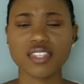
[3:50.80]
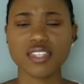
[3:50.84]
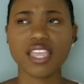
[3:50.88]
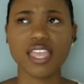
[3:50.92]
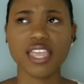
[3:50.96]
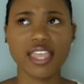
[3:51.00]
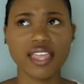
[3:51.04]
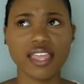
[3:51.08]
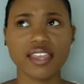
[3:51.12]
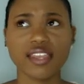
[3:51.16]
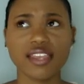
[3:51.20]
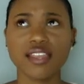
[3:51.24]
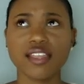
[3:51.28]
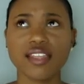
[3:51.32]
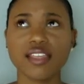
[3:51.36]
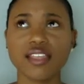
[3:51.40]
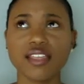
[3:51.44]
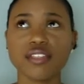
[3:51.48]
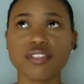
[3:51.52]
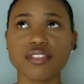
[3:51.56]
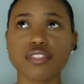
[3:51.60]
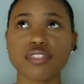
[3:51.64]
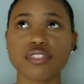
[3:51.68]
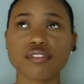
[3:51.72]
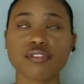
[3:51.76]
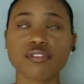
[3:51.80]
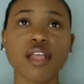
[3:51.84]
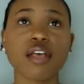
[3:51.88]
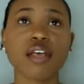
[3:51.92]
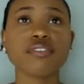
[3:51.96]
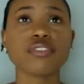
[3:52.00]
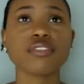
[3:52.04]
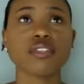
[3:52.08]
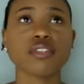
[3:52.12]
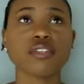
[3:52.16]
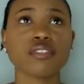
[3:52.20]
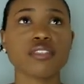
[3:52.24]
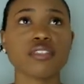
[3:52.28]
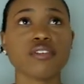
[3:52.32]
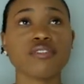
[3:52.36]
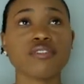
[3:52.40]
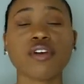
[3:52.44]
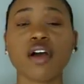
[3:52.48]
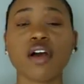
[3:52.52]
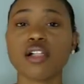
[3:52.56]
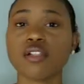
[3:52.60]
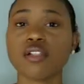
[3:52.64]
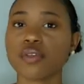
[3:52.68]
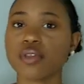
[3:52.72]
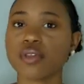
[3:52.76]
And throughout the
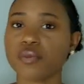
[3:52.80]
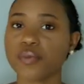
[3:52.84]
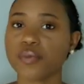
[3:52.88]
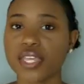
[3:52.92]
following